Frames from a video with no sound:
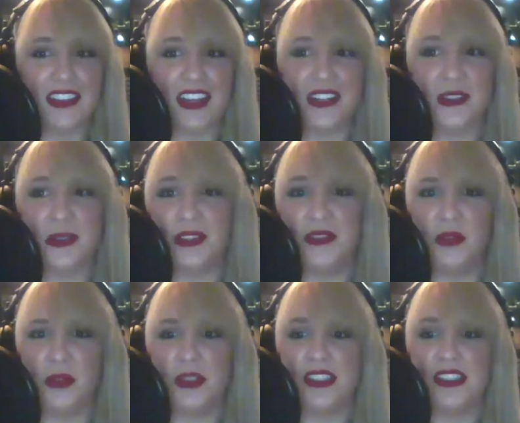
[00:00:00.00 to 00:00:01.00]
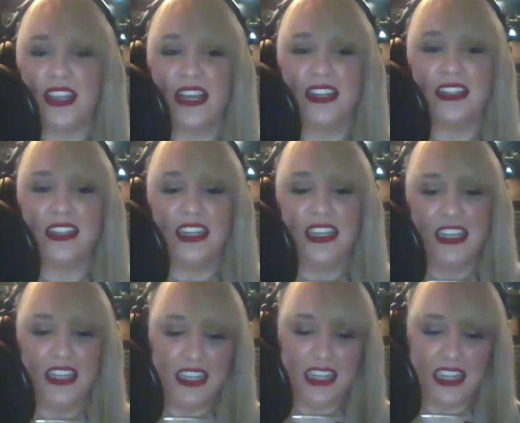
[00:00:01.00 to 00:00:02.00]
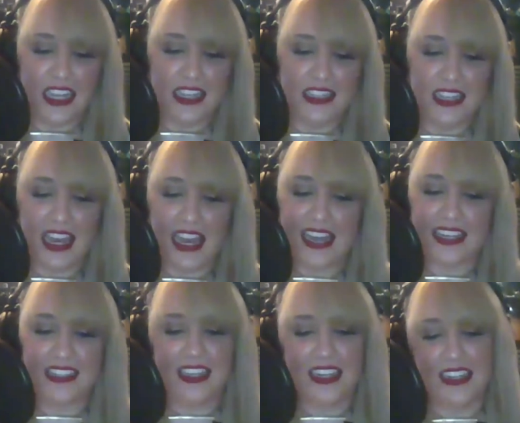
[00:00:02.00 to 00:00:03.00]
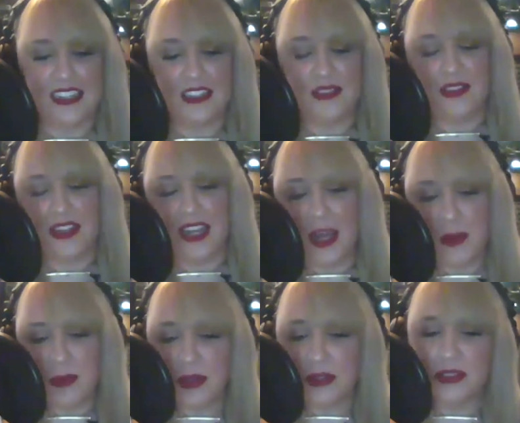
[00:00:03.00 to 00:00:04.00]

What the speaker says: of cool influences, and the acting is phenomenal.